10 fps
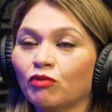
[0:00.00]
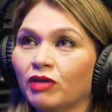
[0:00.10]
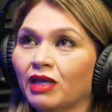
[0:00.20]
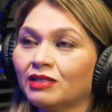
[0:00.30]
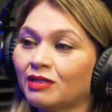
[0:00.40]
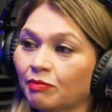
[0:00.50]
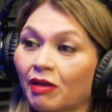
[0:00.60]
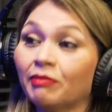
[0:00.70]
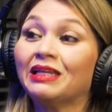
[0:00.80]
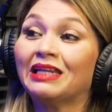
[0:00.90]
We ended up
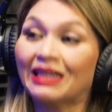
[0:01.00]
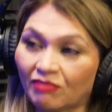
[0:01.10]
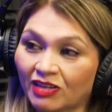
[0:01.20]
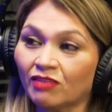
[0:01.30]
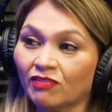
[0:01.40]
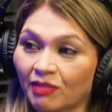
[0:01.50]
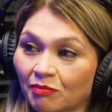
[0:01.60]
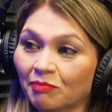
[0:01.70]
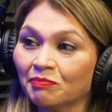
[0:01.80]
having 11 of them